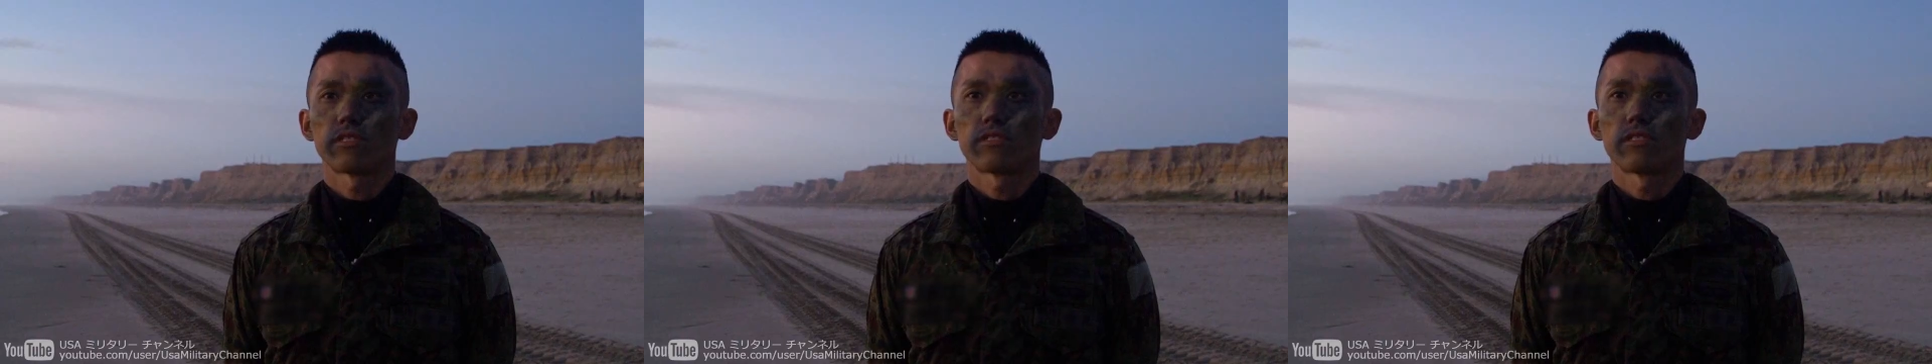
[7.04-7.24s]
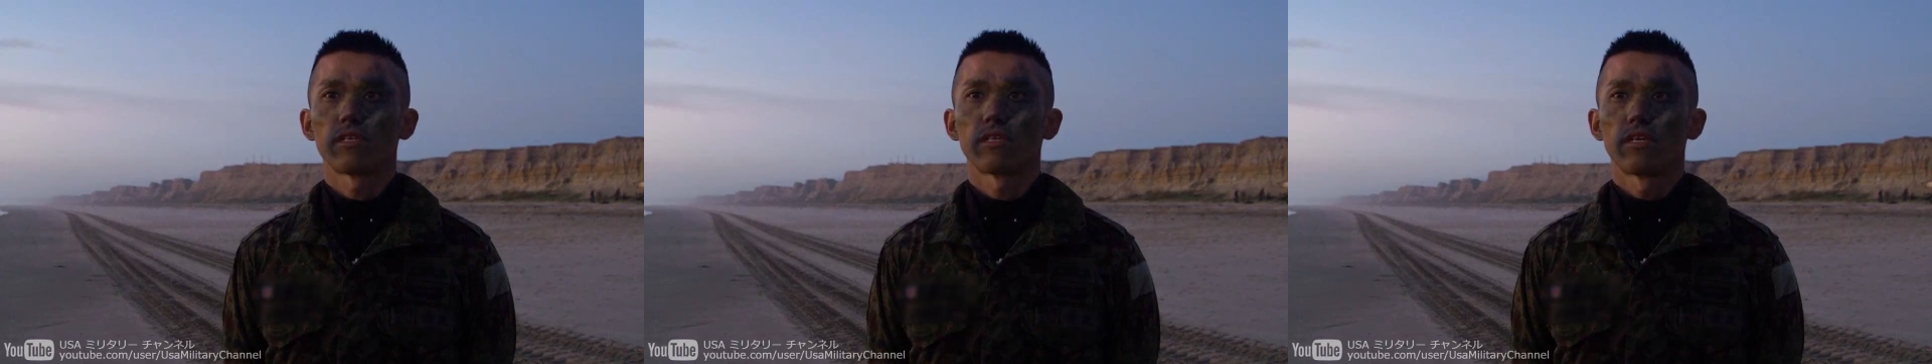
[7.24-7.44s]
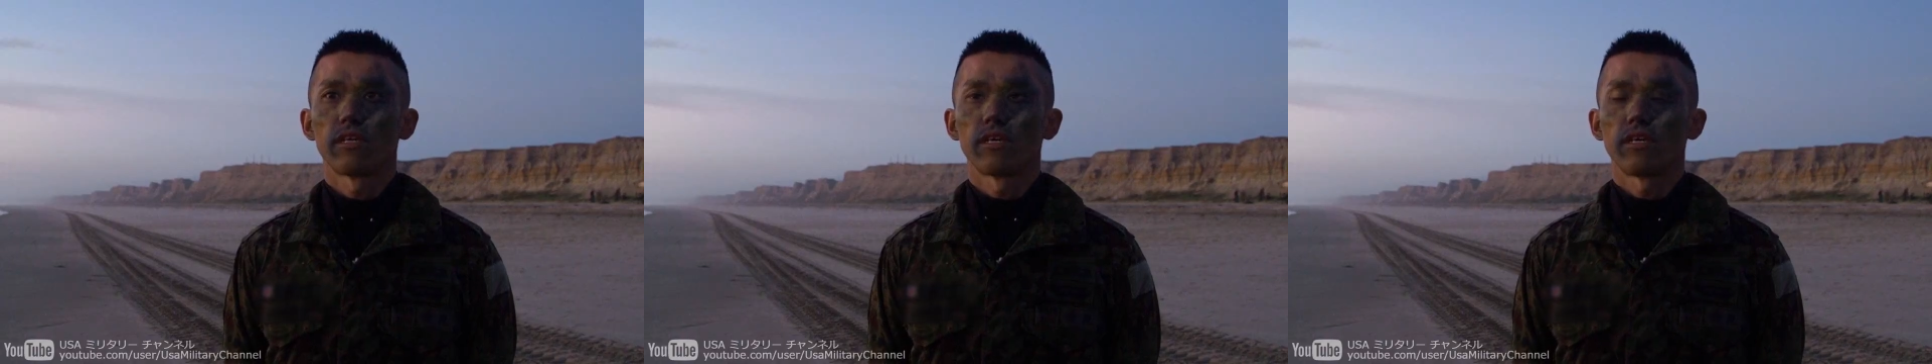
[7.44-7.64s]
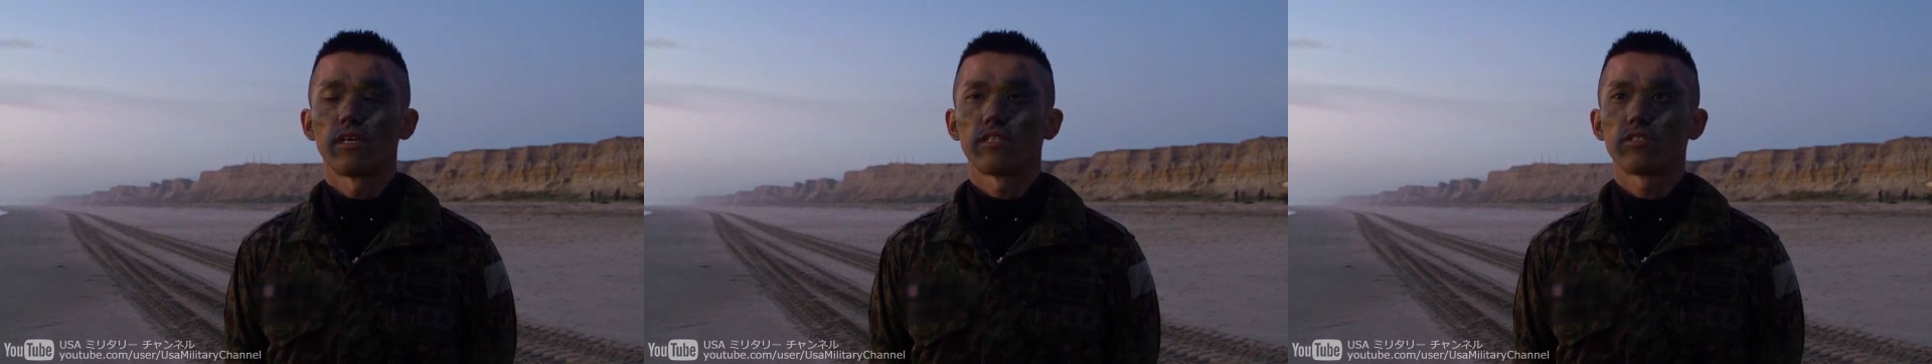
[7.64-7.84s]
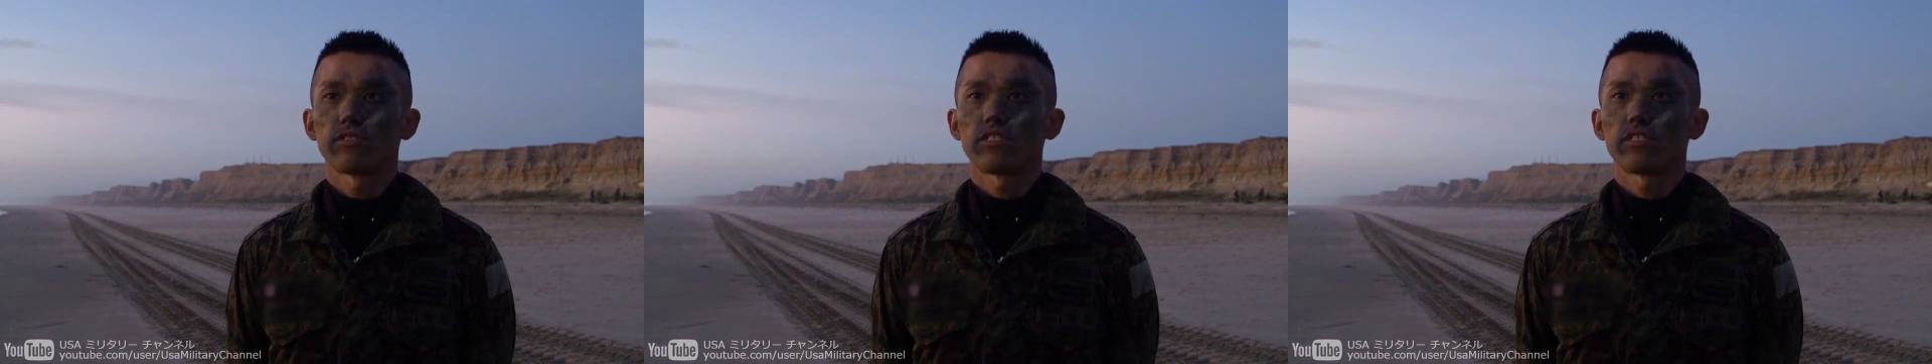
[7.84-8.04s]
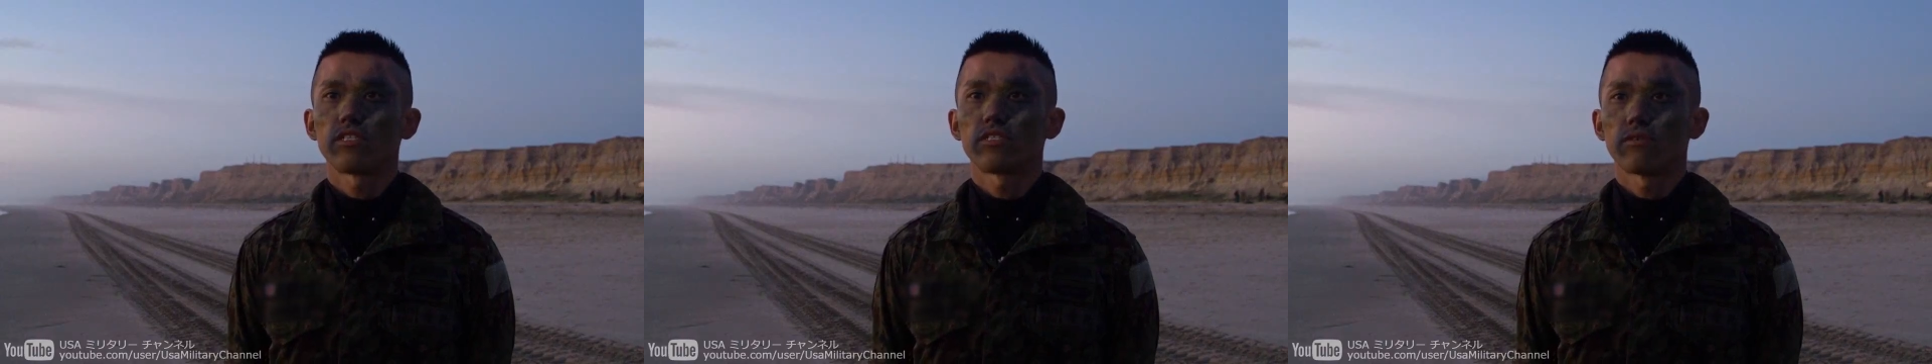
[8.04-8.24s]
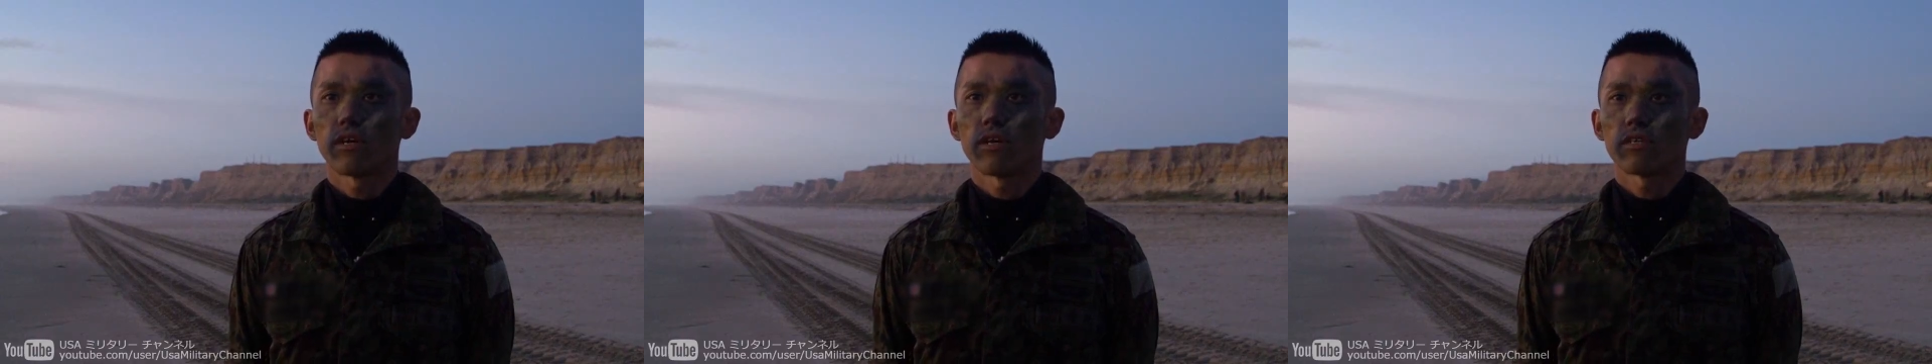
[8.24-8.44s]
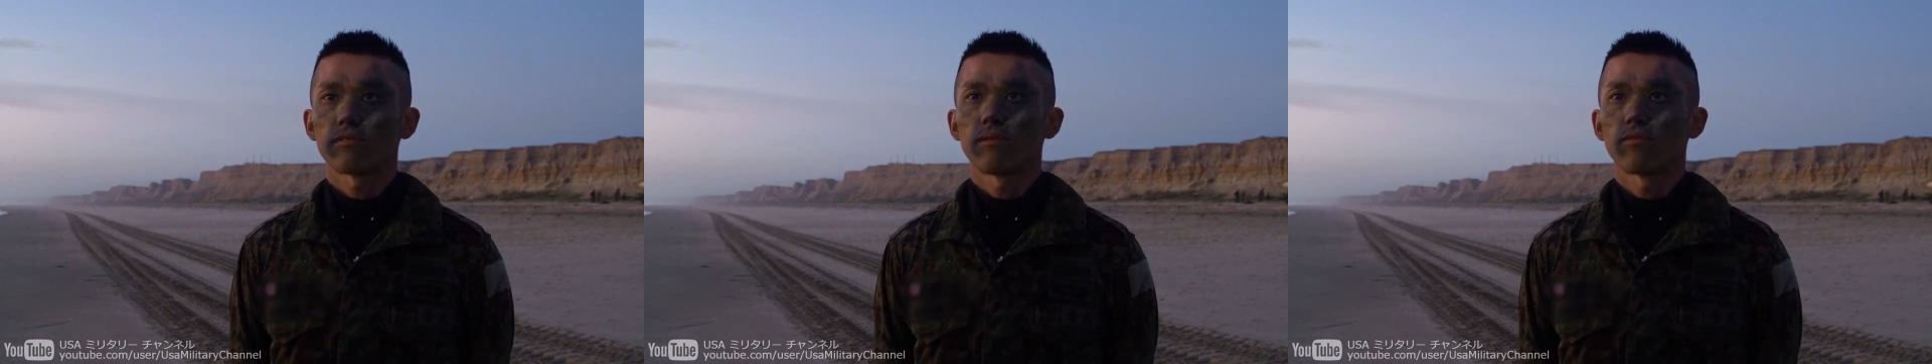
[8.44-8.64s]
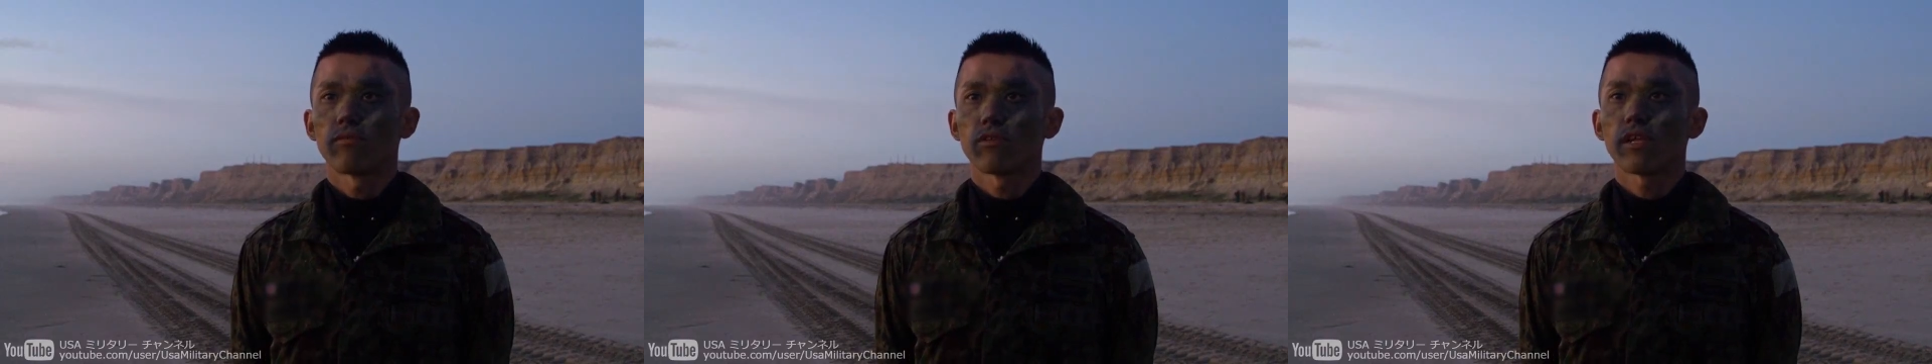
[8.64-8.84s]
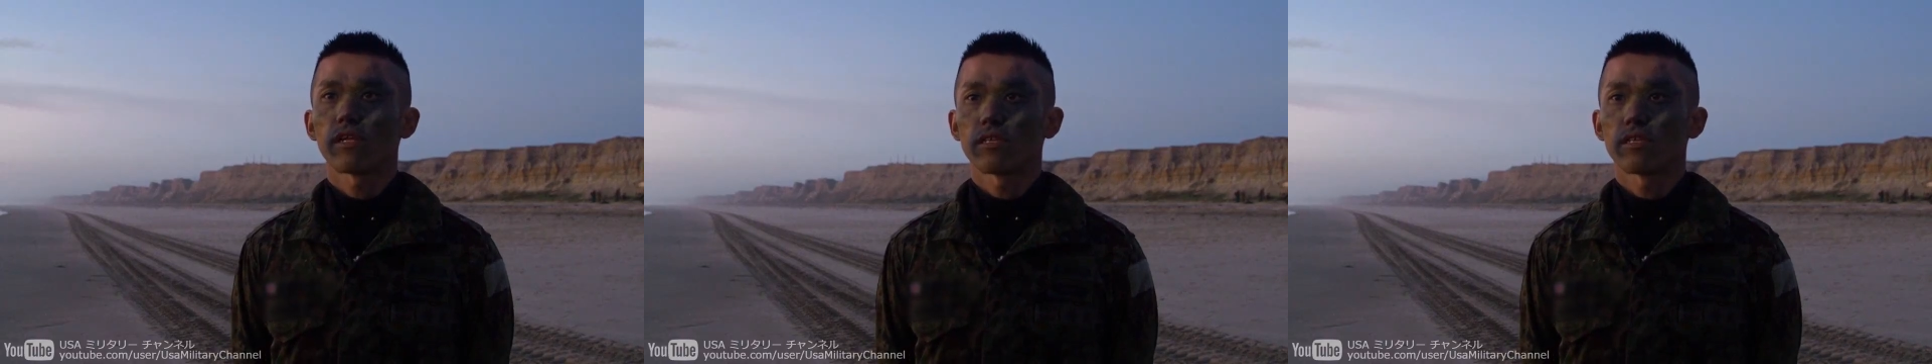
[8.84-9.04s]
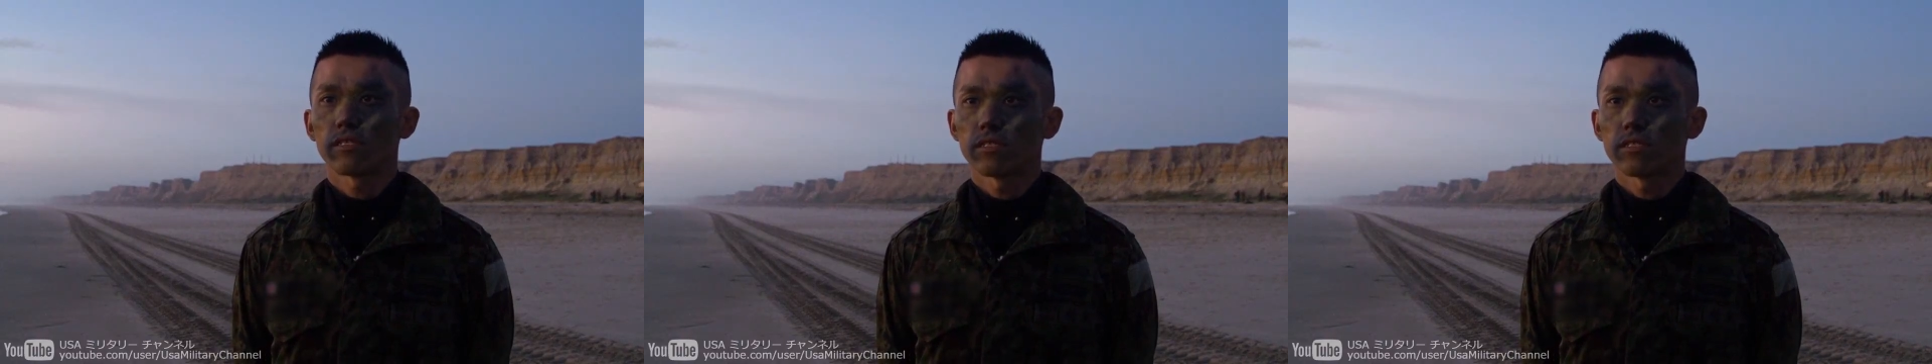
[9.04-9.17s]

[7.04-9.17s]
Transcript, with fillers: I work with the Western Army Infantry